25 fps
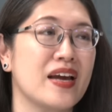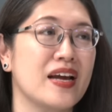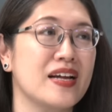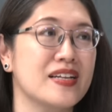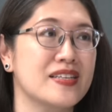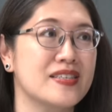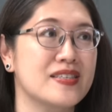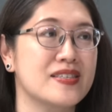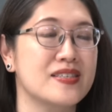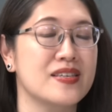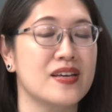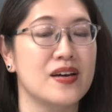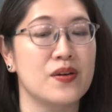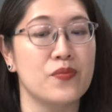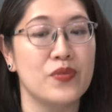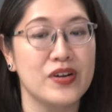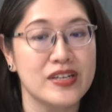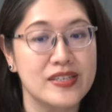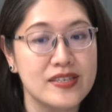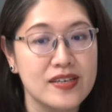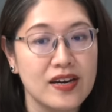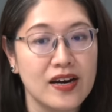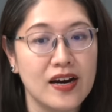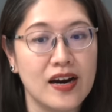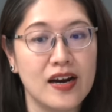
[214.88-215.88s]
It's
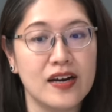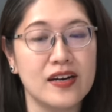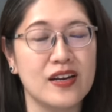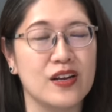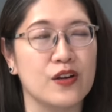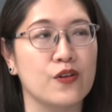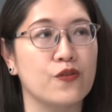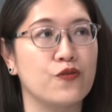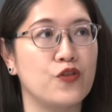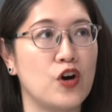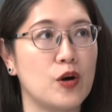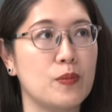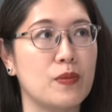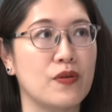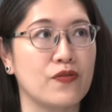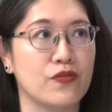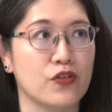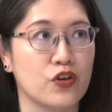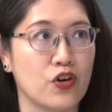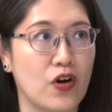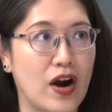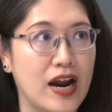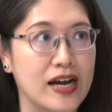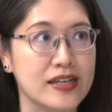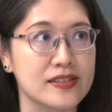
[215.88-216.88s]
returned in a form
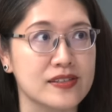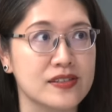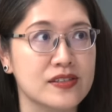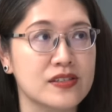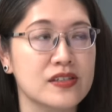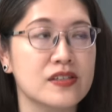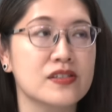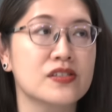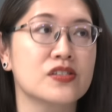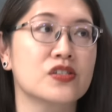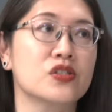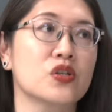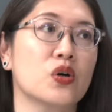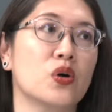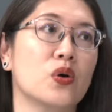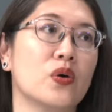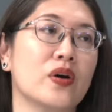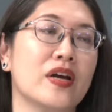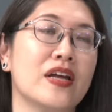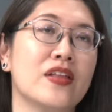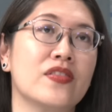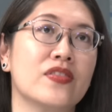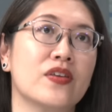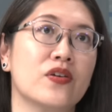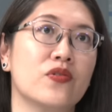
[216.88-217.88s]
of grants. So
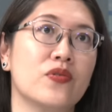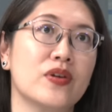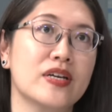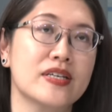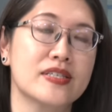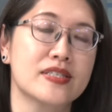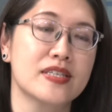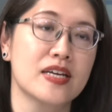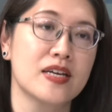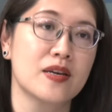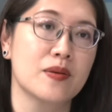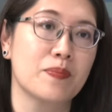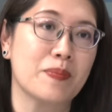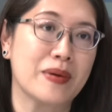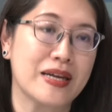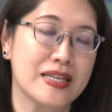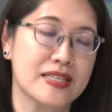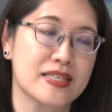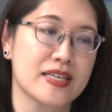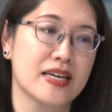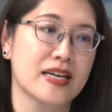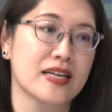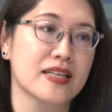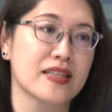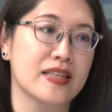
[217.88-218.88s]
in the recent
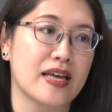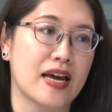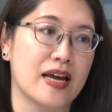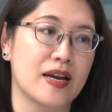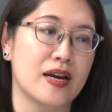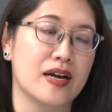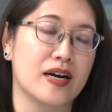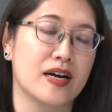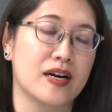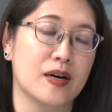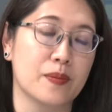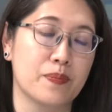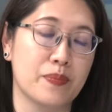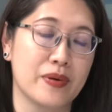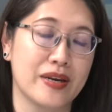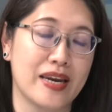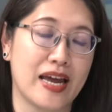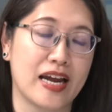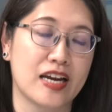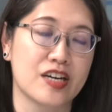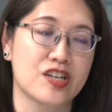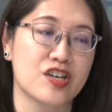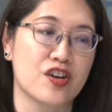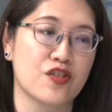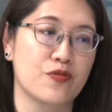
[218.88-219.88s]
meeting that
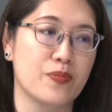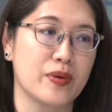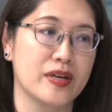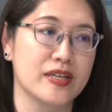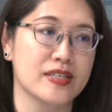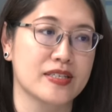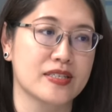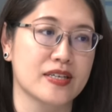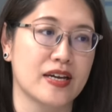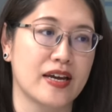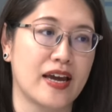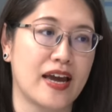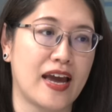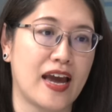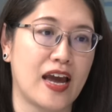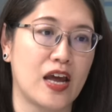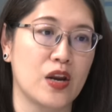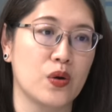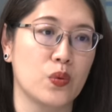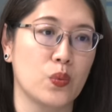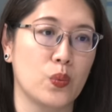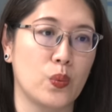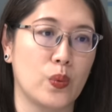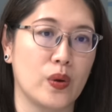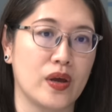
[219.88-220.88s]
Penang Chief Minister
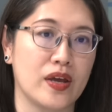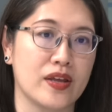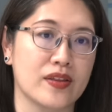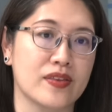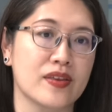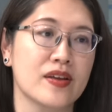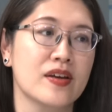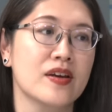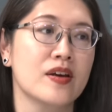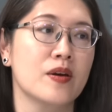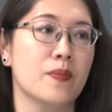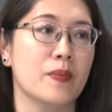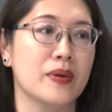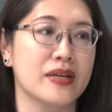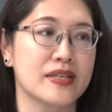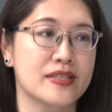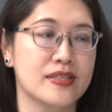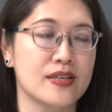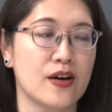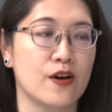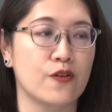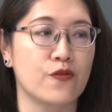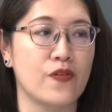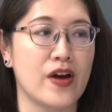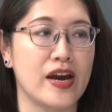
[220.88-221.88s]
had with
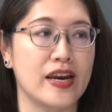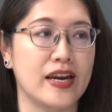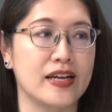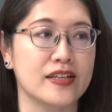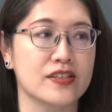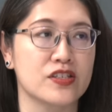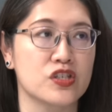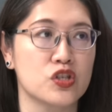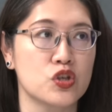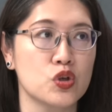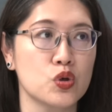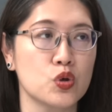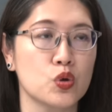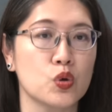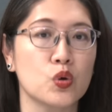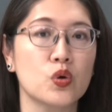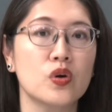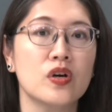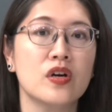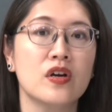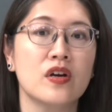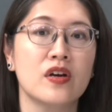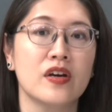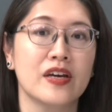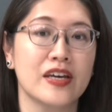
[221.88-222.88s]
Minister of Finance
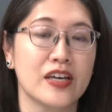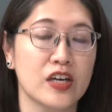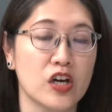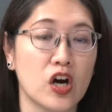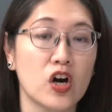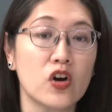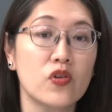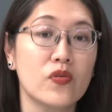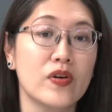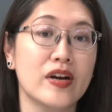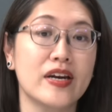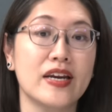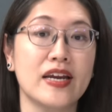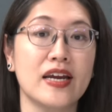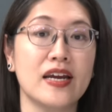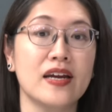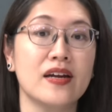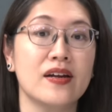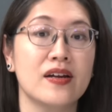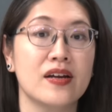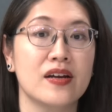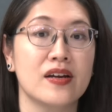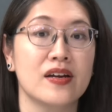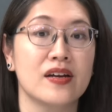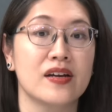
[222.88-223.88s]
too, he
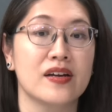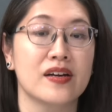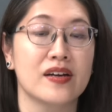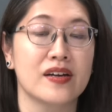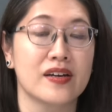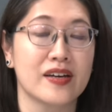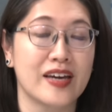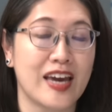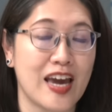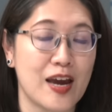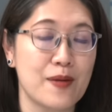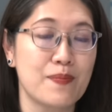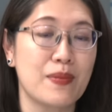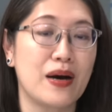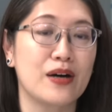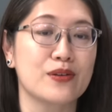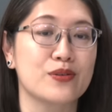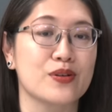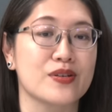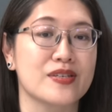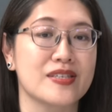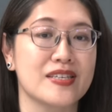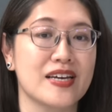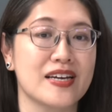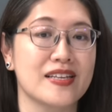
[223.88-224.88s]
already came
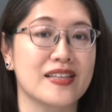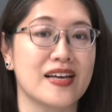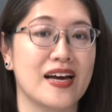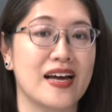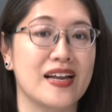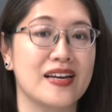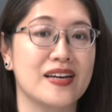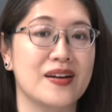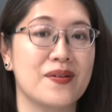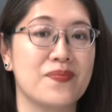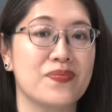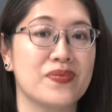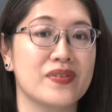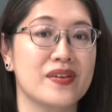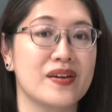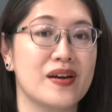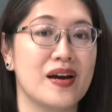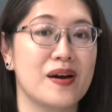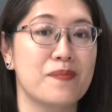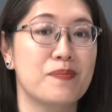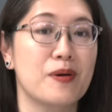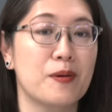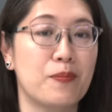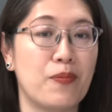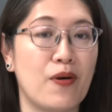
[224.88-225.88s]
out to say that
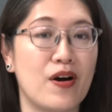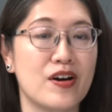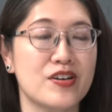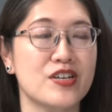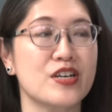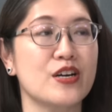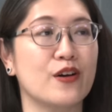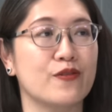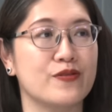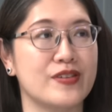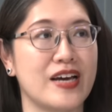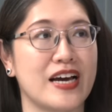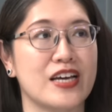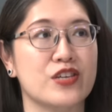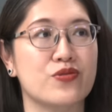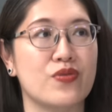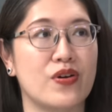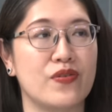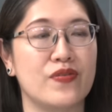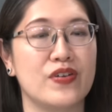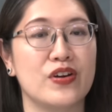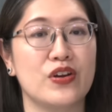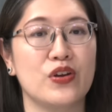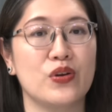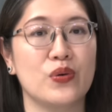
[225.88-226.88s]
proportion of tax
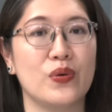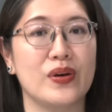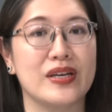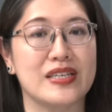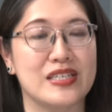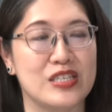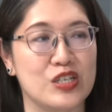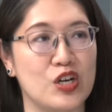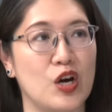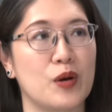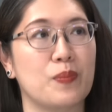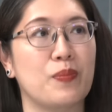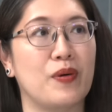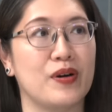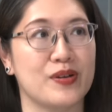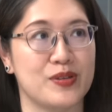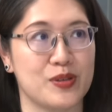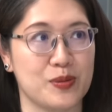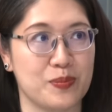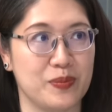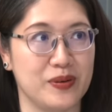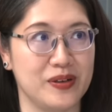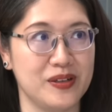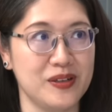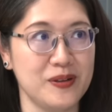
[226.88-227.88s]
revenue is not
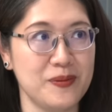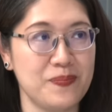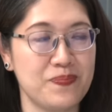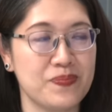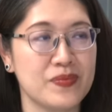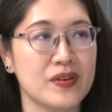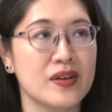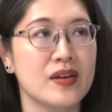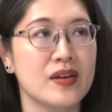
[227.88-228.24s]
possible,